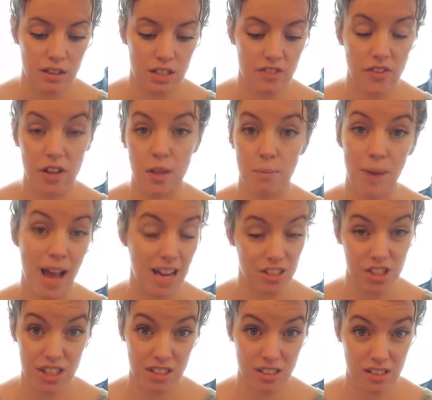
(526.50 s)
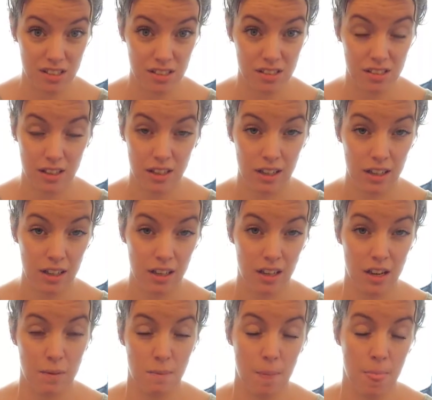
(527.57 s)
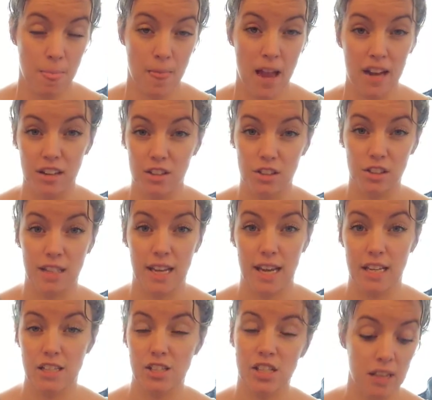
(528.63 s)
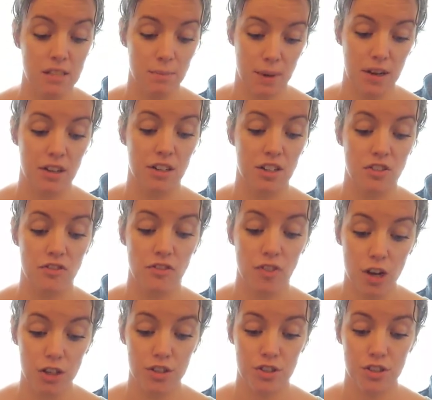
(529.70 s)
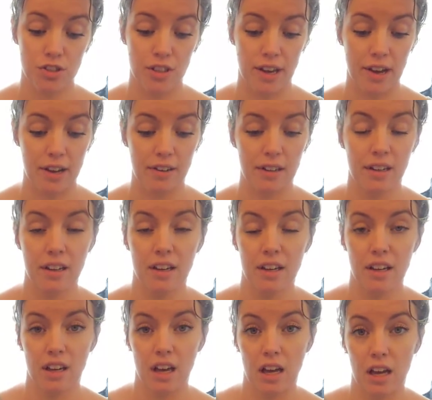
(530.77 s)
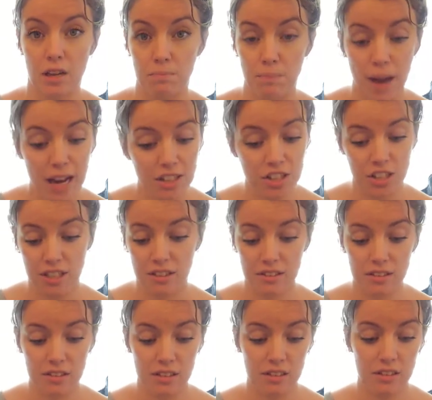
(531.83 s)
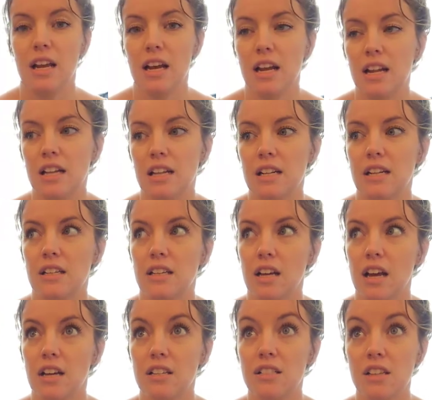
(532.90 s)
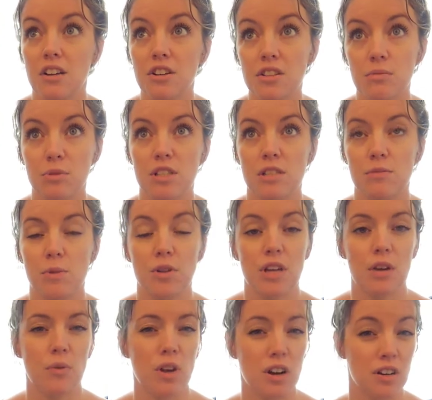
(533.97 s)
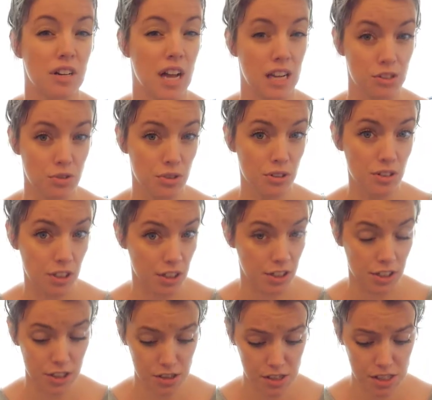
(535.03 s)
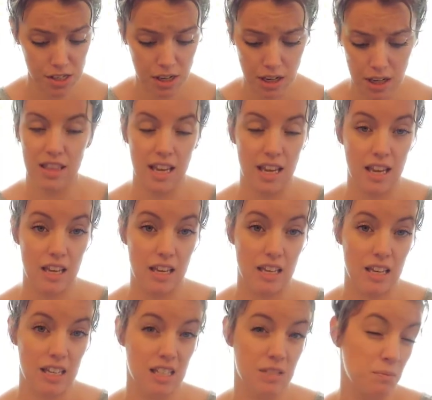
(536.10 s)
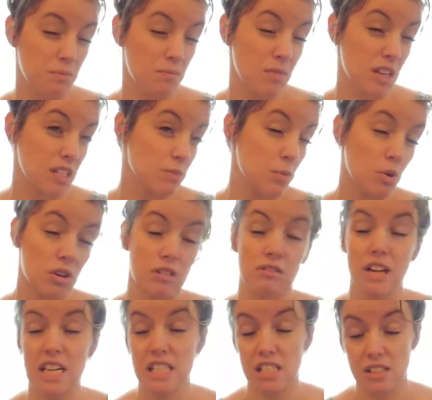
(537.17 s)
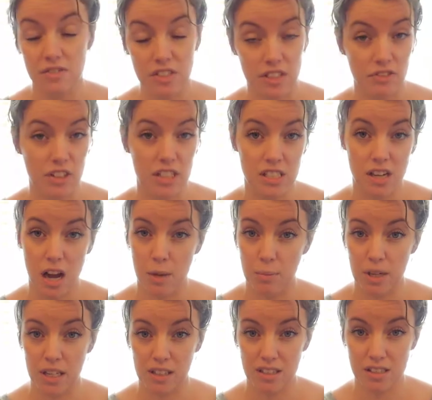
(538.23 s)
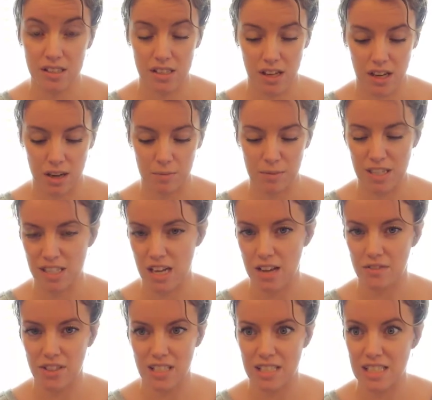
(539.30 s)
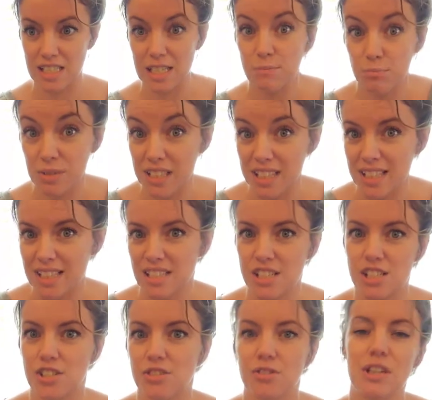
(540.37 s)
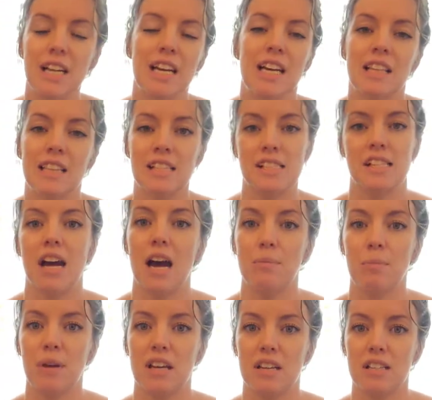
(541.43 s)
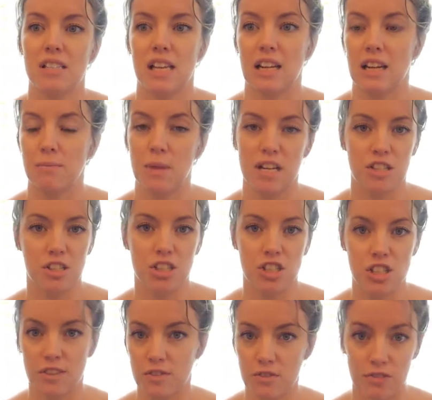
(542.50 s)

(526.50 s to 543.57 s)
Develop passions at an early age. As a parent, you foster that passion, and it is under the principle that we are natural learners. They explore lots of different topics. They dive in deeply into these topics, and it might shift